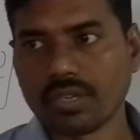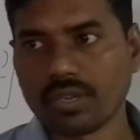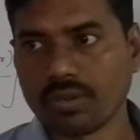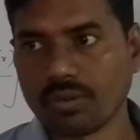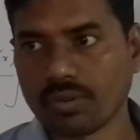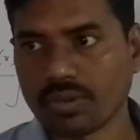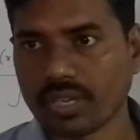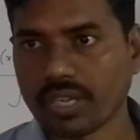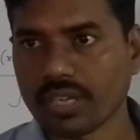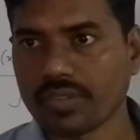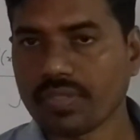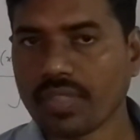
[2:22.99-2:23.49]

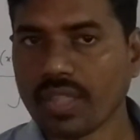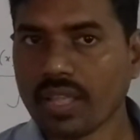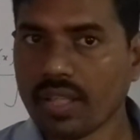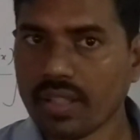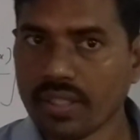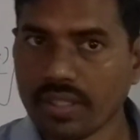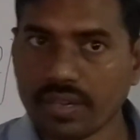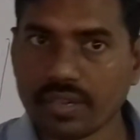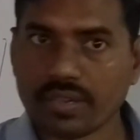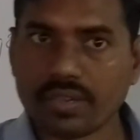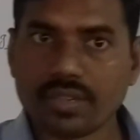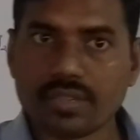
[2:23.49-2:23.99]
Okay,
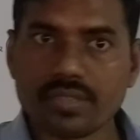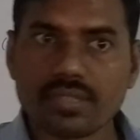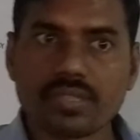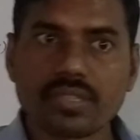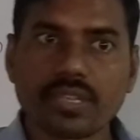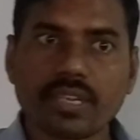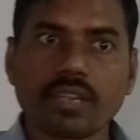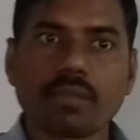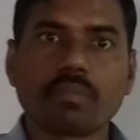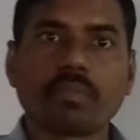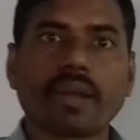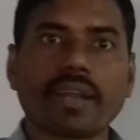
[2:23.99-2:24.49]
let us
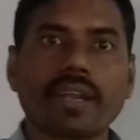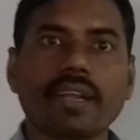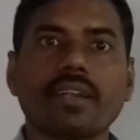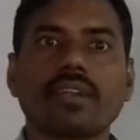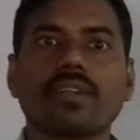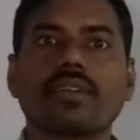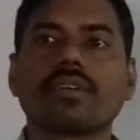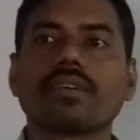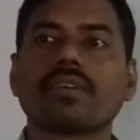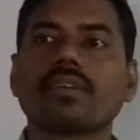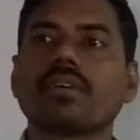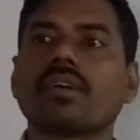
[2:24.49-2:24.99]
remind
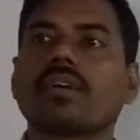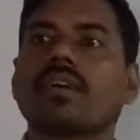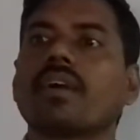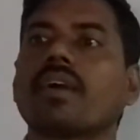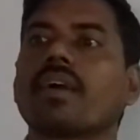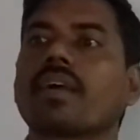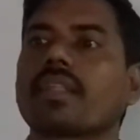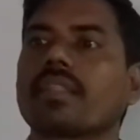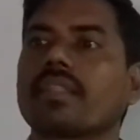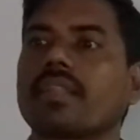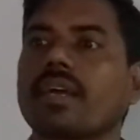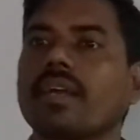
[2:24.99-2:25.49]

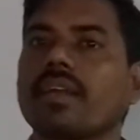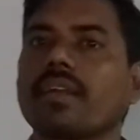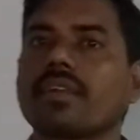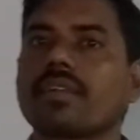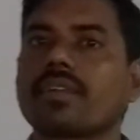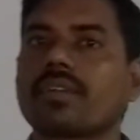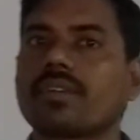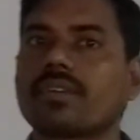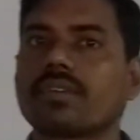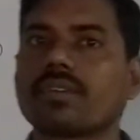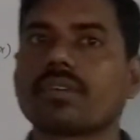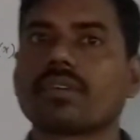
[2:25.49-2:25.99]

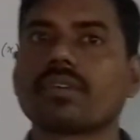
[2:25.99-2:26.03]
that